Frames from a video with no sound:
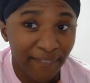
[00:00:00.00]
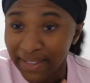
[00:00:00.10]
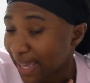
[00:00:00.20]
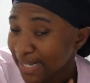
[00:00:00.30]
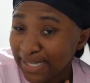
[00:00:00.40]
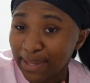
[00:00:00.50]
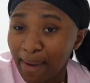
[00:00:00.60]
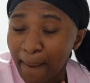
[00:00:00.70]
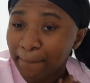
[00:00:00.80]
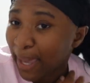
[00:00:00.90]
fly to see
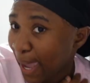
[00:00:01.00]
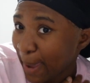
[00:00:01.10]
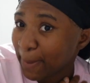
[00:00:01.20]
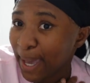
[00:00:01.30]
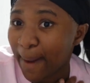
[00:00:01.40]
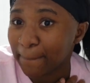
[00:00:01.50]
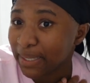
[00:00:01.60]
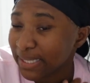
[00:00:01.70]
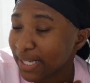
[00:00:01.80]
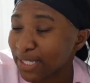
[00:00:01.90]
my baby. I
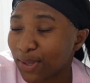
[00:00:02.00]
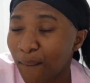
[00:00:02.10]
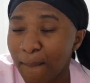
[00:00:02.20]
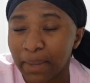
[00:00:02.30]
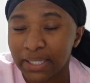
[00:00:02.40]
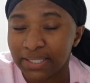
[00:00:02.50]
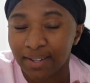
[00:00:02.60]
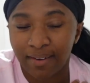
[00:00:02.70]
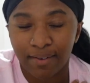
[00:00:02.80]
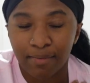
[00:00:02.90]
miss her so much,
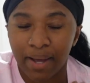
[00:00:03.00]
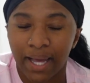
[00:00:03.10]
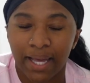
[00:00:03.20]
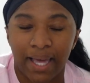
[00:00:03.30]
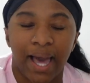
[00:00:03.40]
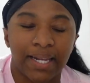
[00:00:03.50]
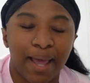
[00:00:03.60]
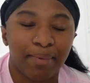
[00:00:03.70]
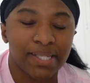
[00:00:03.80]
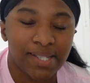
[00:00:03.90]
y'all. Oh my god,
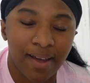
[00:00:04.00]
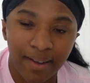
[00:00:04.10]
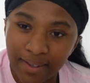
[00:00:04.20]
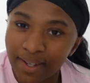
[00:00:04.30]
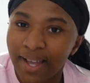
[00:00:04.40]
I miss her.